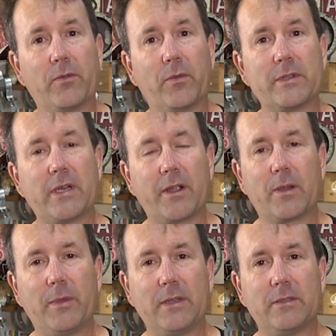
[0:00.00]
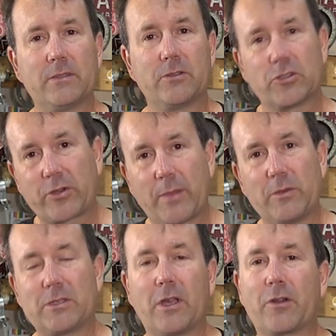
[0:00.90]
of retirement, strap
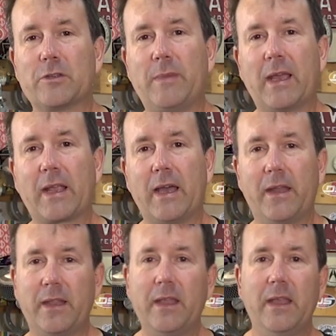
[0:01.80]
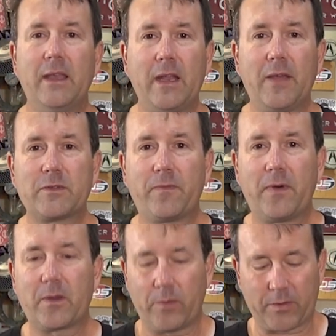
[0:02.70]
these suckers back on, and have some
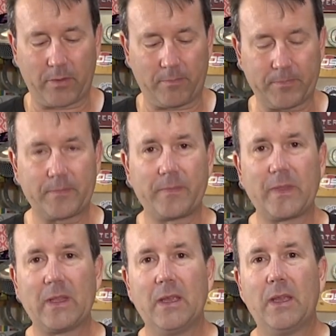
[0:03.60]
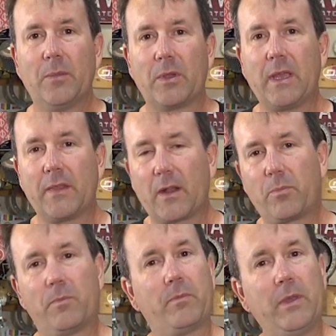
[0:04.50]
fun with them. But yeah,
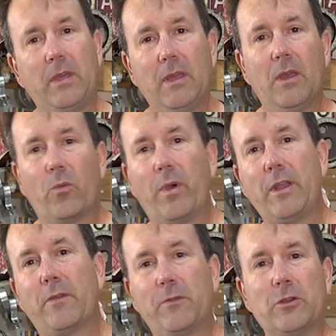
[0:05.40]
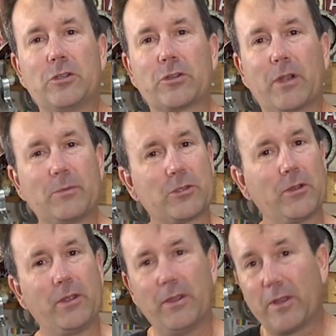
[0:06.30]
that'll be way in the future. I'm
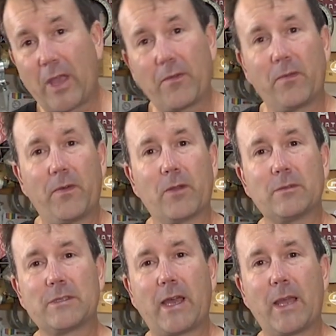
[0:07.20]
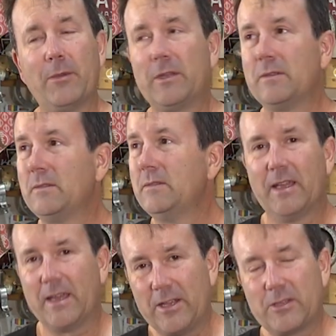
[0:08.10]
still having fun with Simon
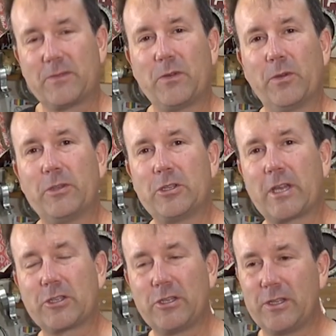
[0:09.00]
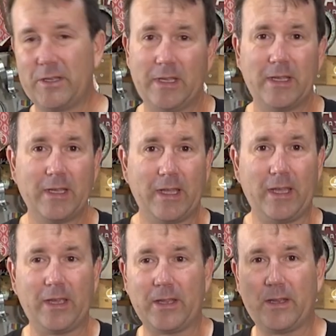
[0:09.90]
and his fuel injection,
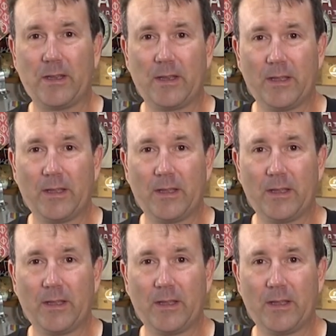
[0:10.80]
and